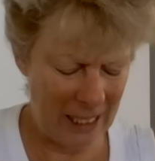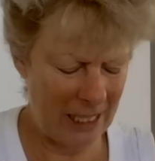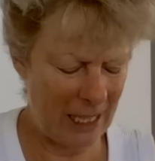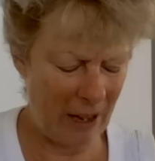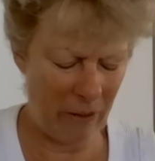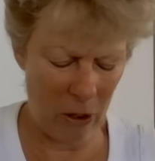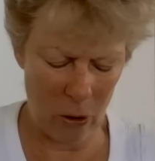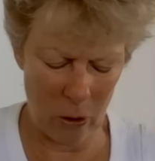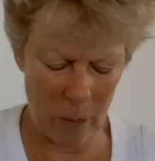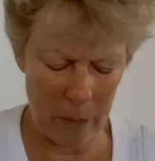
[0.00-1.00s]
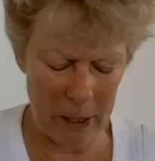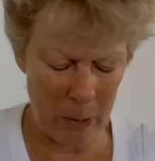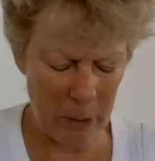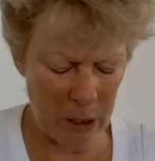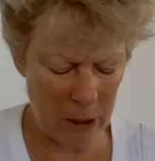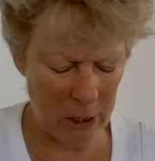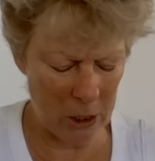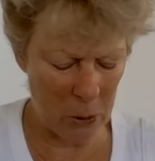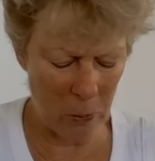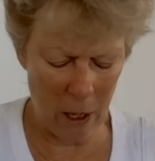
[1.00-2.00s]
Let's have a look. Bitter pill
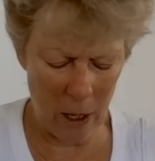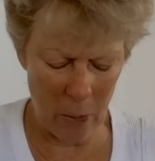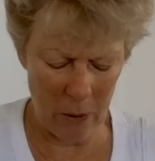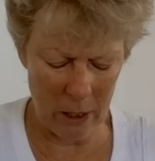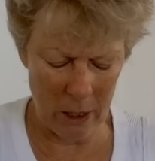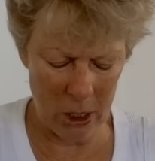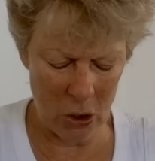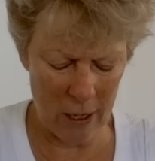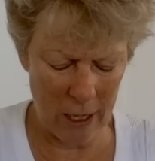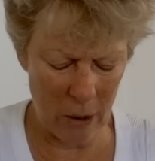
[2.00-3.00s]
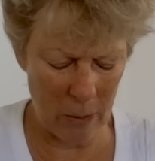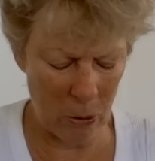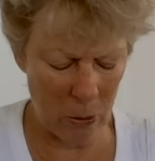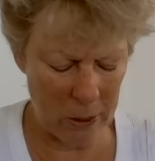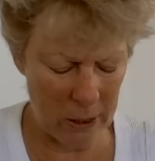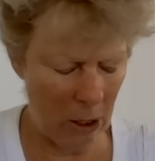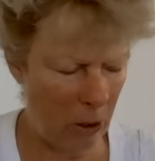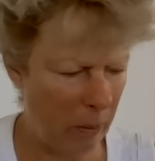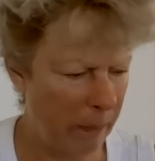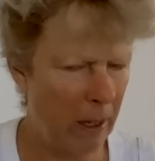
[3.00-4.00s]
to swallow with the strength, but
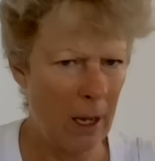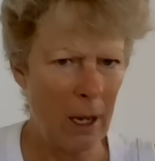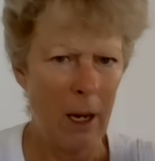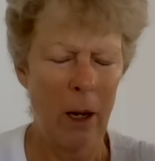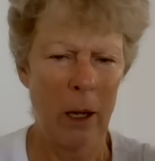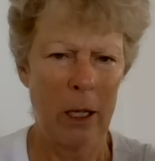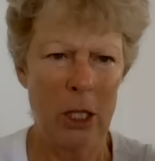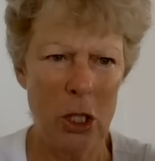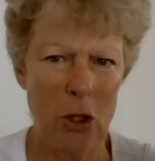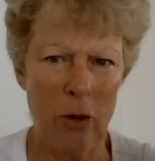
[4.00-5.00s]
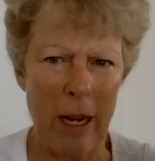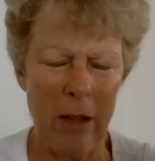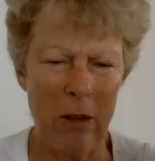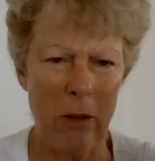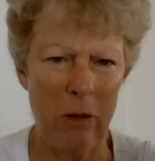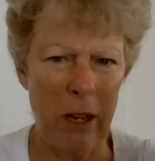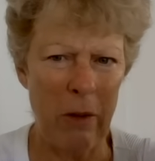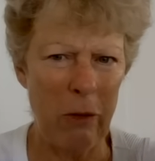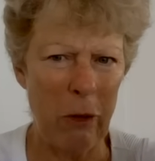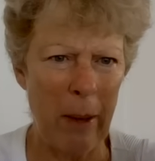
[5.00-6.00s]
also the strength of
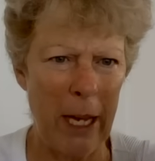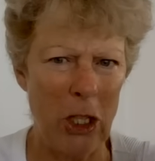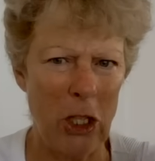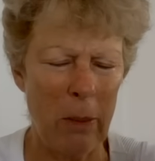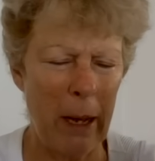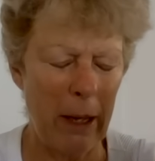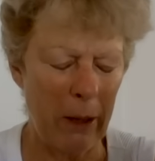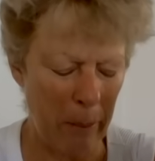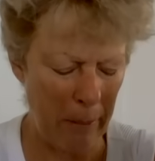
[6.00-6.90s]
information about